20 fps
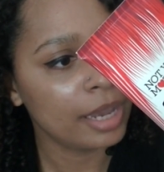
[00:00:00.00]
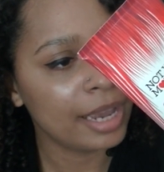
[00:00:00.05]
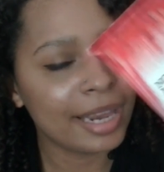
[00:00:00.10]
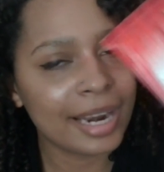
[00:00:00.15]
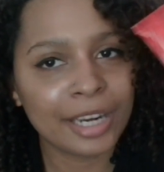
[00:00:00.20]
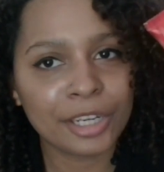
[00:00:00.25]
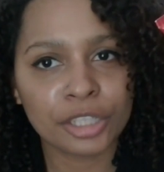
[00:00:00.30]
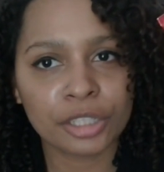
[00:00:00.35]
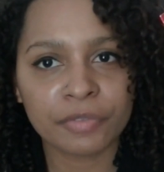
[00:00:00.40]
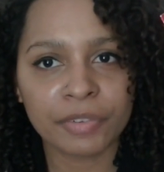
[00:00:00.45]

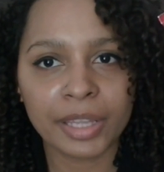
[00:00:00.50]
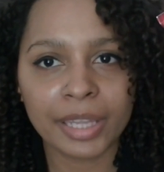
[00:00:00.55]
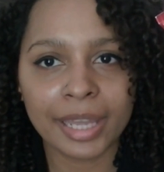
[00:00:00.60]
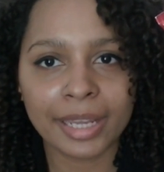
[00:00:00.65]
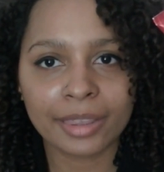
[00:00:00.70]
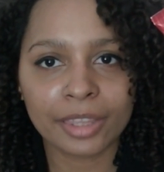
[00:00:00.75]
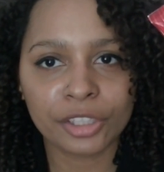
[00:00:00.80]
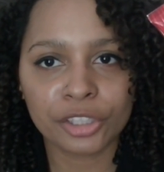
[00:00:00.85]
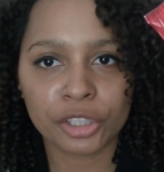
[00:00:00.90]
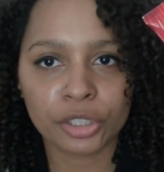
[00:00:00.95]
And I just feel
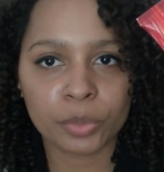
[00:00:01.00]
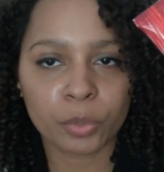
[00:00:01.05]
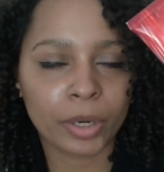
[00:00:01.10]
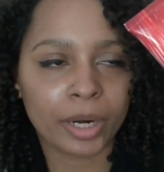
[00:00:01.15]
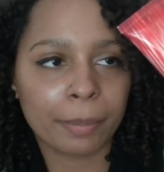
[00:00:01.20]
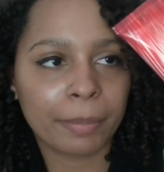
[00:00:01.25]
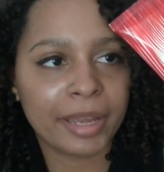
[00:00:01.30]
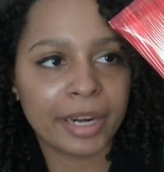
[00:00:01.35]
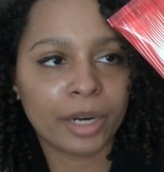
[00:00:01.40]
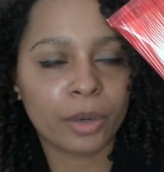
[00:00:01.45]
like this just
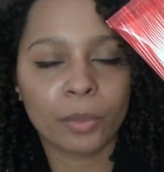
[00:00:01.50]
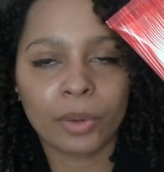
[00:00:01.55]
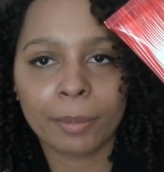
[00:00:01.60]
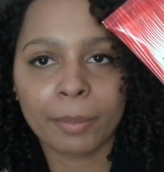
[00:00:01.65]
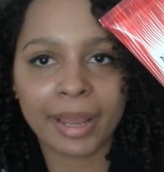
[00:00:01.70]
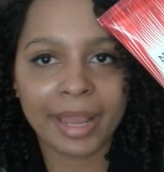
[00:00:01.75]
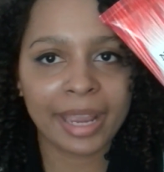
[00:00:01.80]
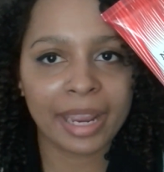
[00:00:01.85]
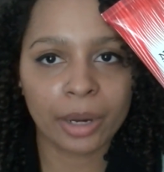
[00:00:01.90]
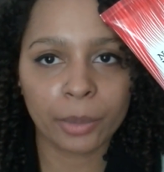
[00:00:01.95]
worked better
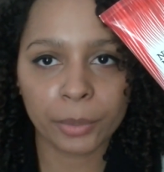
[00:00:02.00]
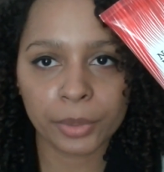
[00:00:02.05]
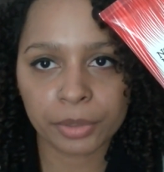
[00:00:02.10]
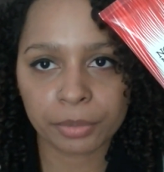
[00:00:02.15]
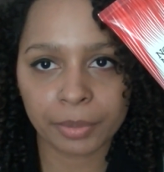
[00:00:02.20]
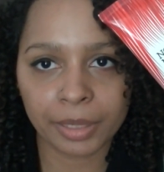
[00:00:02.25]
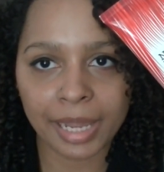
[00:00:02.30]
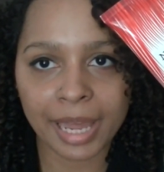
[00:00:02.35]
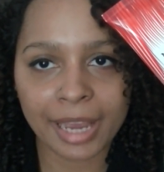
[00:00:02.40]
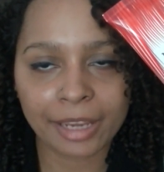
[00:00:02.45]
when my hair
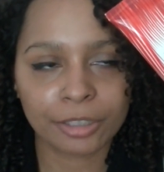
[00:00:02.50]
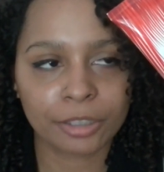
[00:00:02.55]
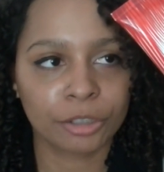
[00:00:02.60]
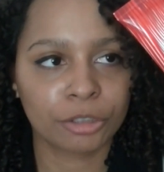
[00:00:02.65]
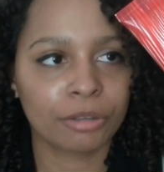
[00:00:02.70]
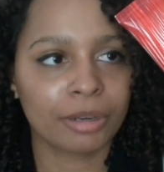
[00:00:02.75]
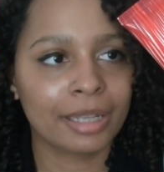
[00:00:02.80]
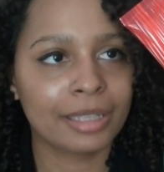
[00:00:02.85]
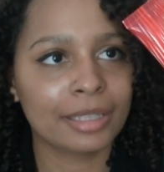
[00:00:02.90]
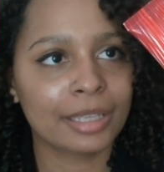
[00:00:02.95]
was relaxed or
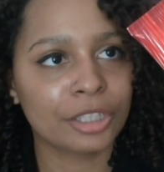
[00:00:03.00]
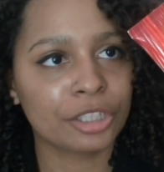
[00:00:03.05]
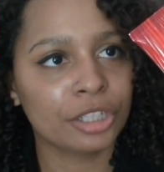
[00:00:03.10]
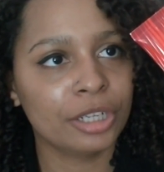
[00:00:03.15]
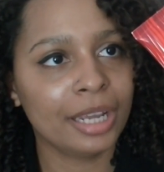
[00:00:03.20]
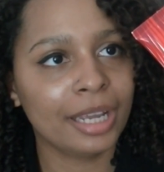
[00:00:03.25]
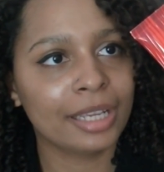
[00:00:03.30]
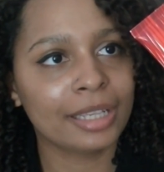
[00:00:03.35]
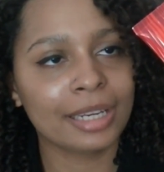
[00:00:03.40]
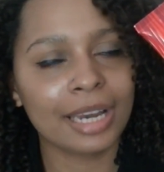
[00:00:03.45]

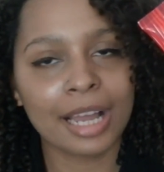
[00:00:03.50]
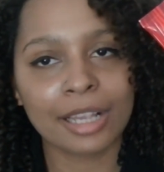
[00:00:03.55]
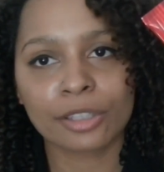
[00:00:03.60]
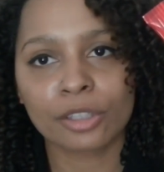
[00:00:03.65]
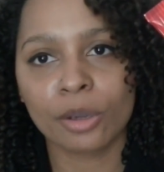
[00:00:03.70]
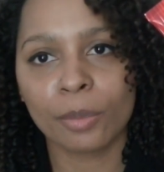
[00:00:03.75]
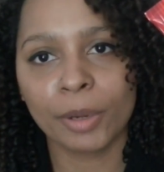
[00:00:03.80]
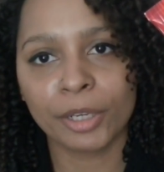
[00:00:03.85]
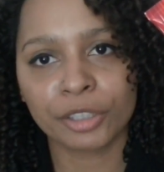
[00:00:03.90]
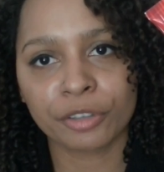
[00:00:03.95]
transitioning, not
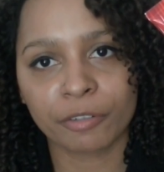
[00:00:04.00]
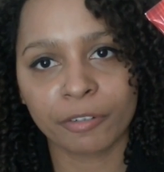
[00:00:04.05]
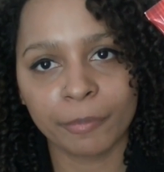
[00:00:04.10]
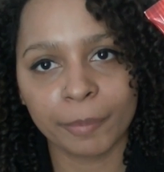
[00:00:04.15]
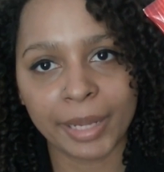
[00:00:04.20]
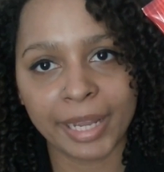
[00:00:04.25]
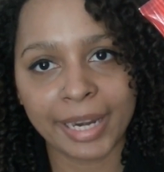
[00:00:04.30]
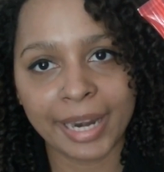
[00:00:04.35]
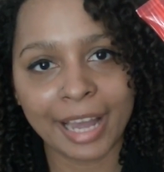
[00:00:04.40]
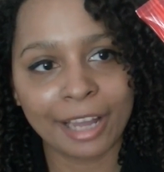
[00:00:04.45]
so much for
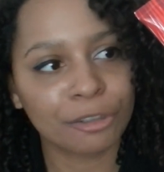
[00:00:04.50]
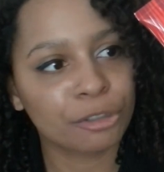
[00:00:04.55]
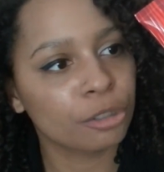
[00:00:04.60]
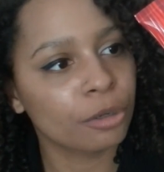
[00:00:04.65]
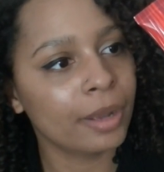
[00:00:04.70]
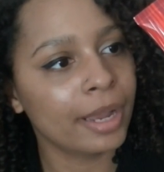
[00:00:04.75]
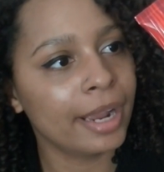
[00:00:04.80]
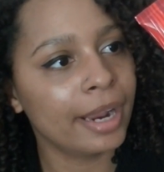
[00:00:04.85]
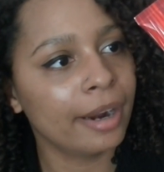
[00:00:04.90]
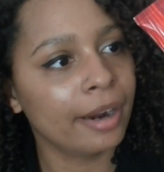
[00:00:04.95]
my
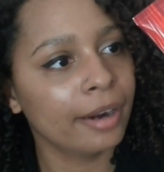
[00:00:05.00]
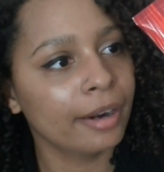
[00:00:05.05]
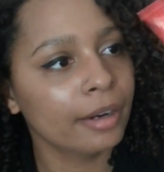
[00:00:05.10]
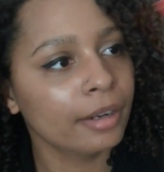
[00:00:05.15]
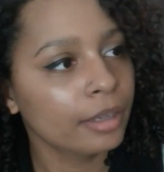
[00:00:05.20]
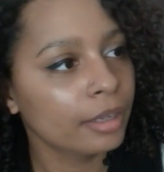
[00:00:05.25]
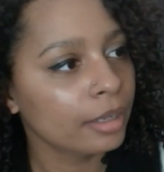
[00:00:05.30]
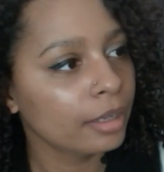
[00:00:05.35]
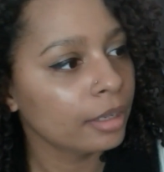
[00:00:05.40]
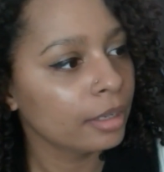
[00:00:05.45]
natural hair.